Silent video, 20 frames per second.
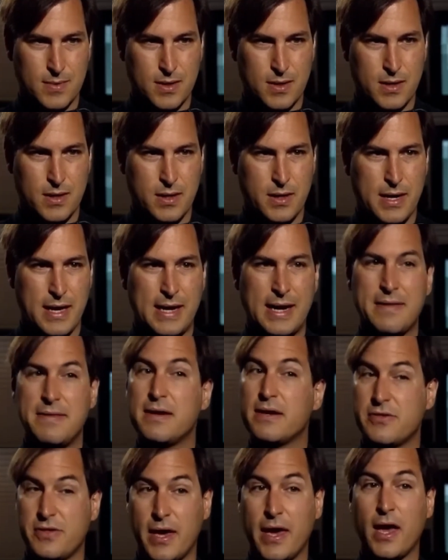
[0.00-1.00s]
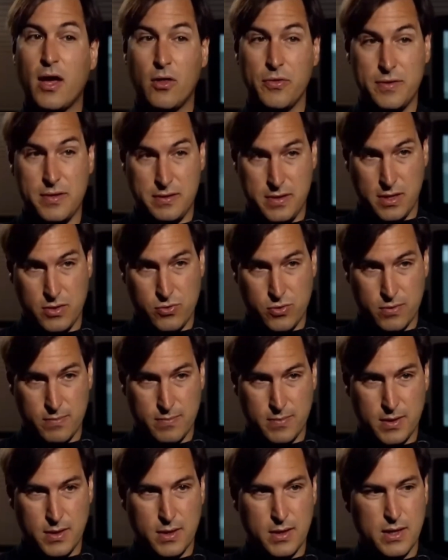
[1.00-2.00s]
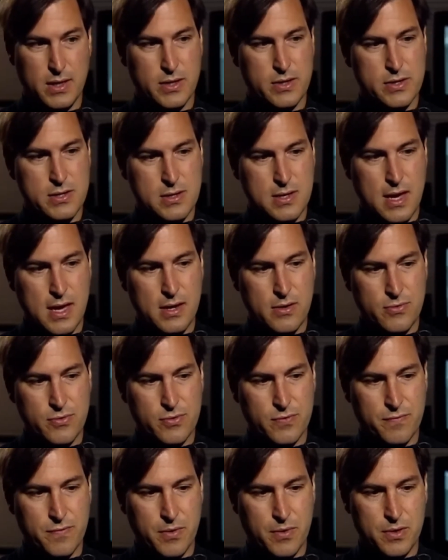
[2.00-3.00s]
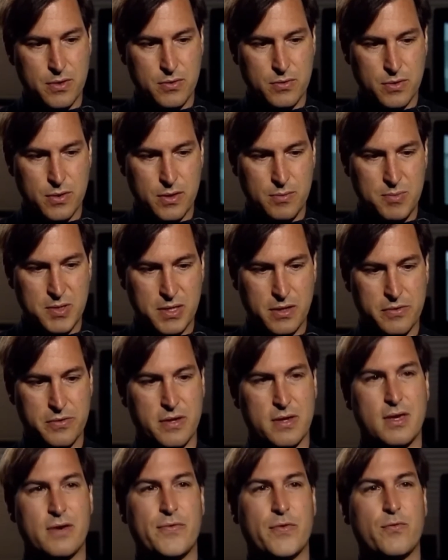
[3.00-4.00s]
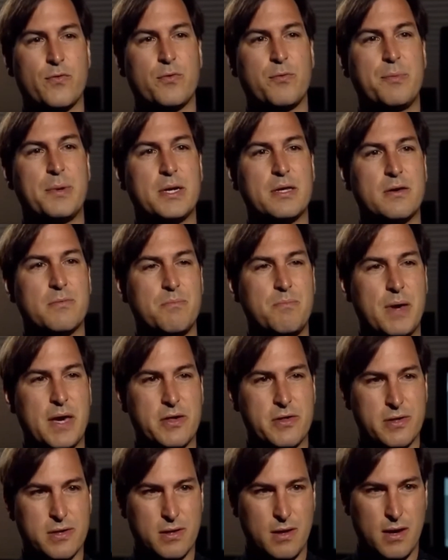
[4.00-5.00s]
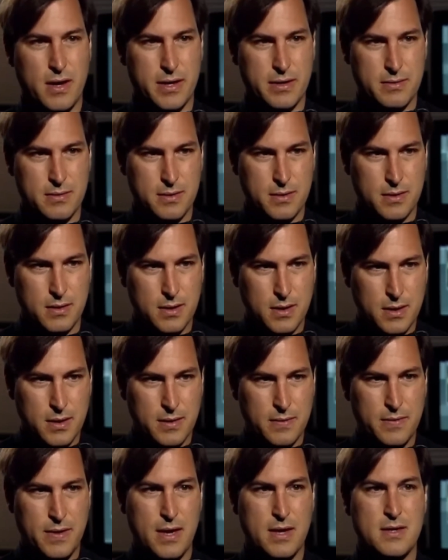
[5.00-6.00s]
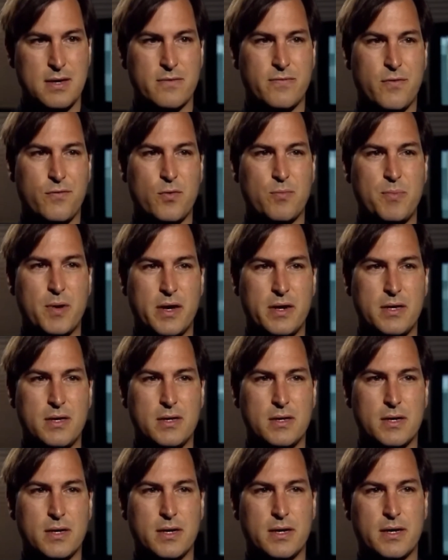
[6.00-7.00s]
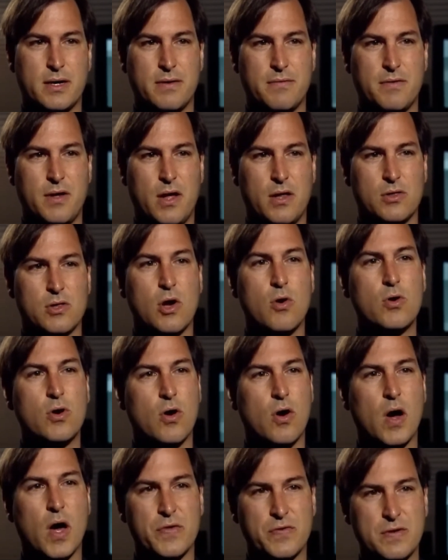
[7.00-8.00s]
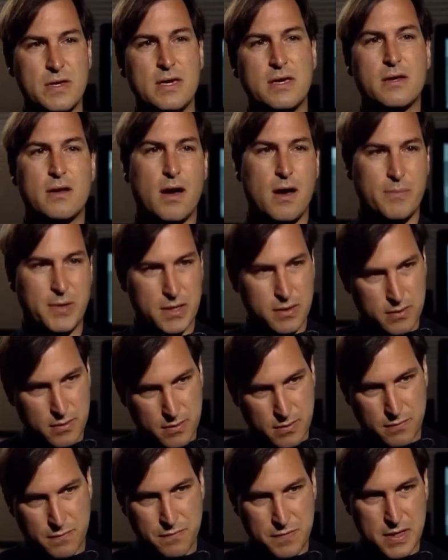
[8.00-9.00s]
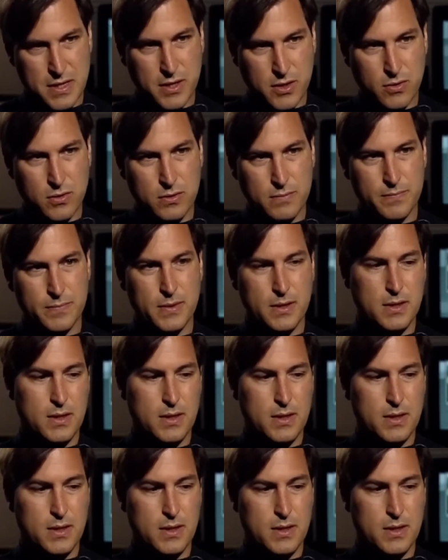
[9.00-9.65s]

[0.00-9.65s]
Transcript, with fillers: Uh, and I think it's a healthy tension. Standards are very good because they give everybody a baseline. They give everybody a, uh, a, a low-cost economic vehicle.